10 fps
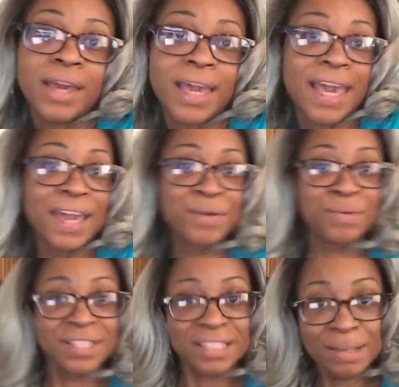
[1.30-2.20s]
Hey,
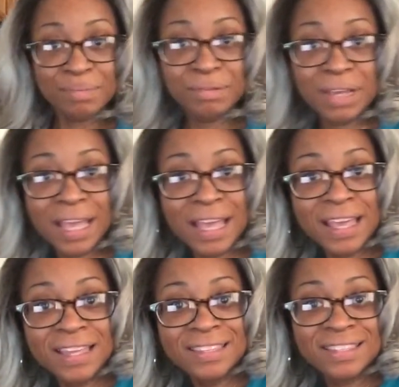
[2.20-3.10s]
what's up, you
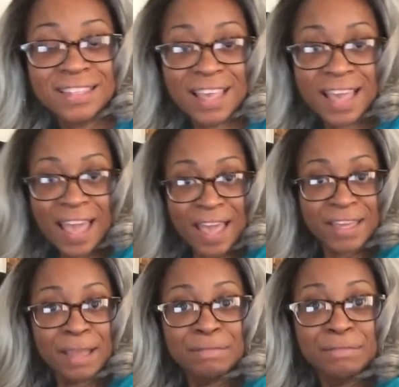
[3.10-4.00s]
guys?
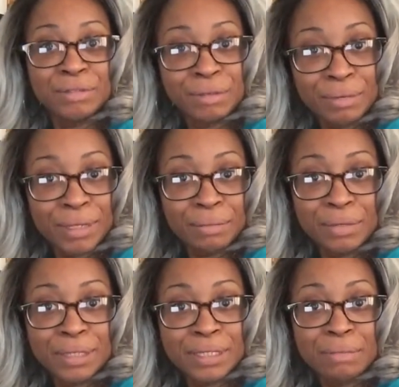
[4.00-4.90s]
How y'all
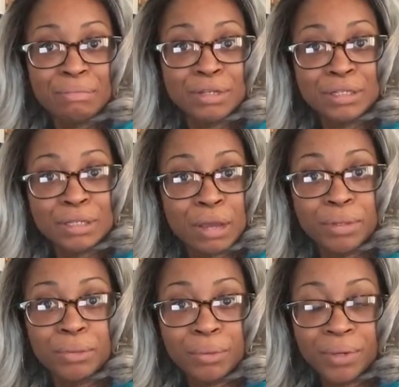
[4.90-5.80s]
doing? What's up? What's
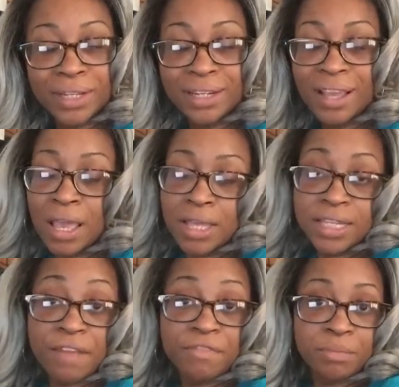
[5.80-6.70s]
going on?
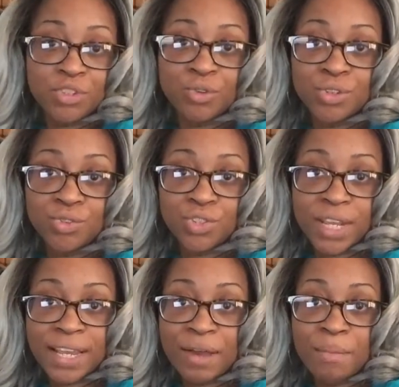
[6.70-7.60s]
Definitely be sure to
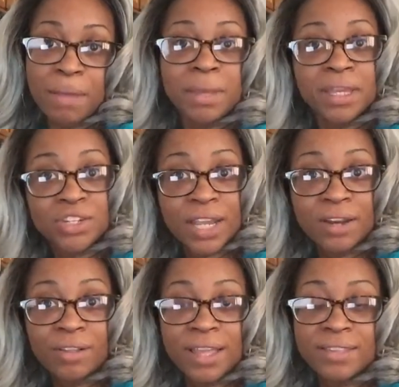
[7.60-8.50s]
check out my main
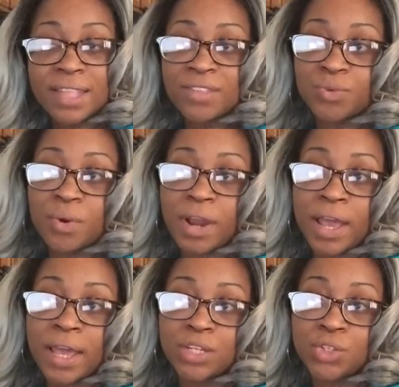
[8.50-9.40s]
channel, as that's where
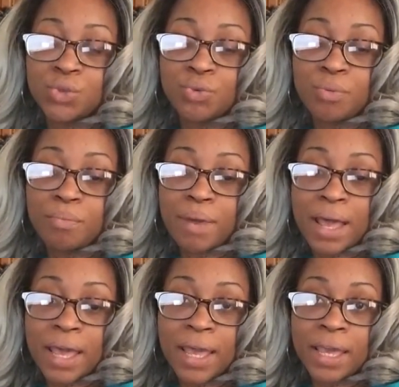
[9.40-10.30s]
I do
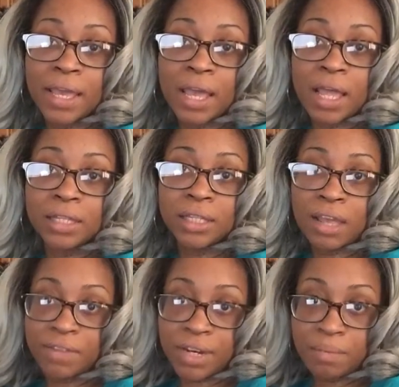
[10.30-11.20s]
my
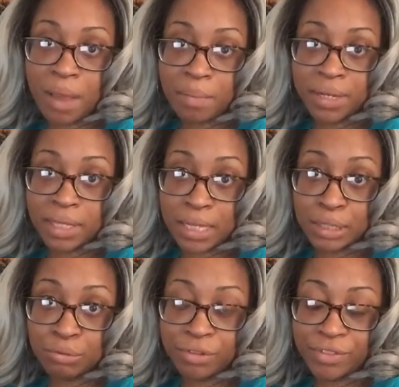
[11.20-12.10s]
Love and Hip Hop
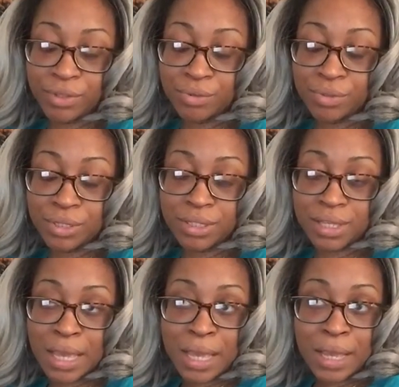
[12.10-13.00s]
Atlanta reviews.
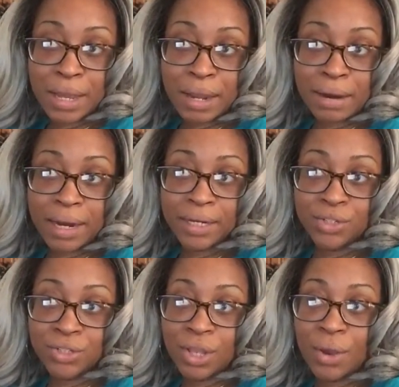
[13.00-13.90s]
All right,
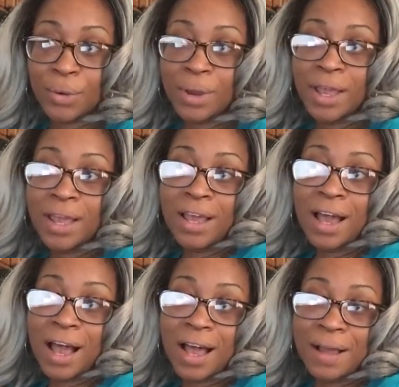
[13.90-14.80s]
so
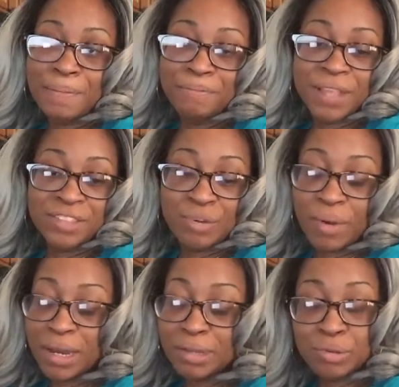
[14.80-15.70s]
let's
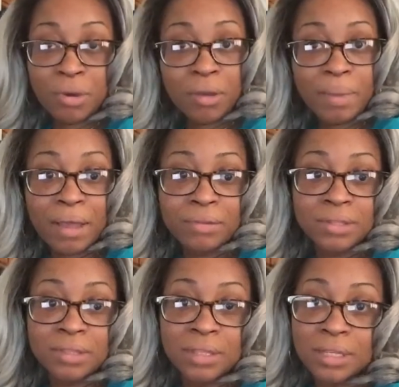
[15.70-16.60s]
go ahead and talk about
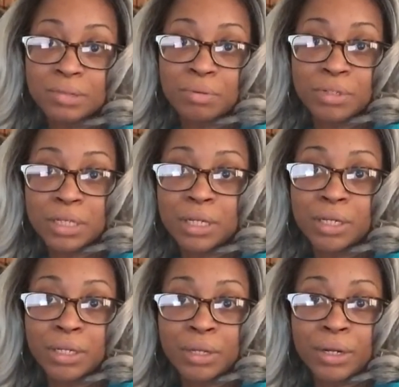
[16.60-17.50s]
this
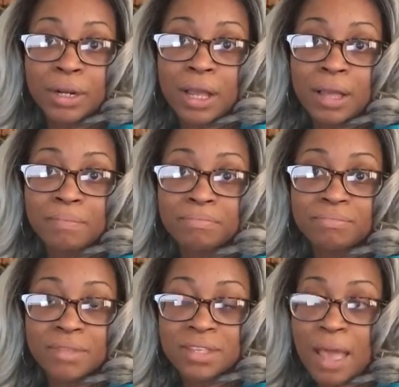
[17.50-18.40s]
particular
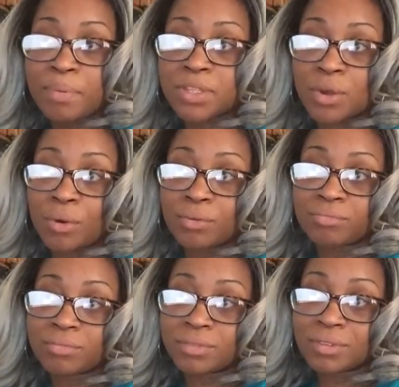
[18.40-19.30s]
this episode.
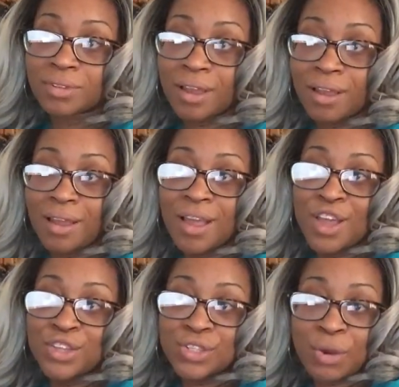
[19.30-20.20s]

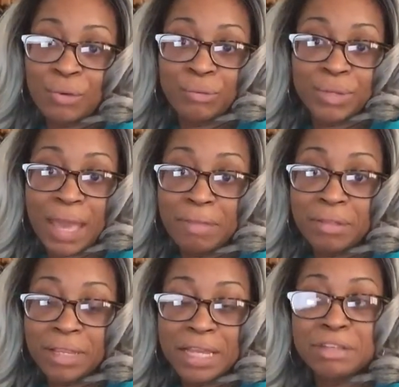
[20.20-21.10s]
So yeah,
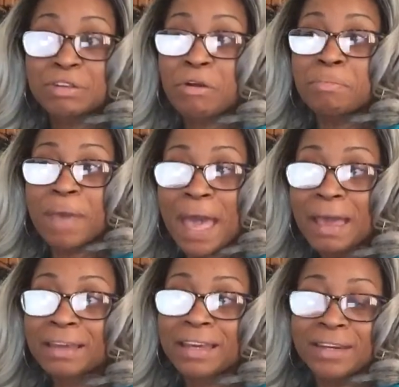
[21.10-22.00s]
the ladies are
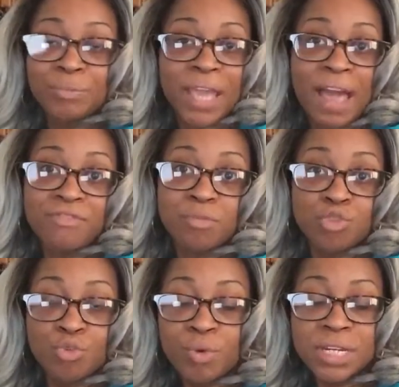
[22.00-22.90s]
back, and we have
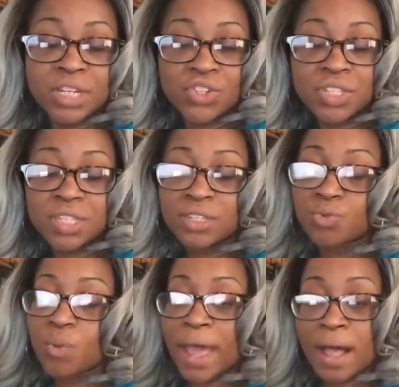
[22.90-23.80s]
some new additions
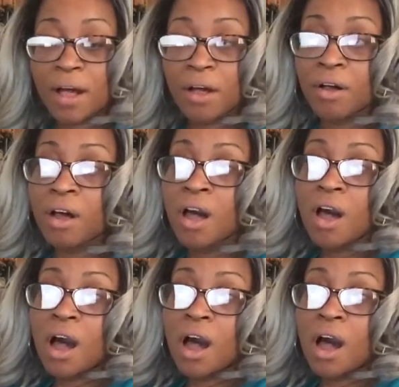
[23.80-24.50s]
as well.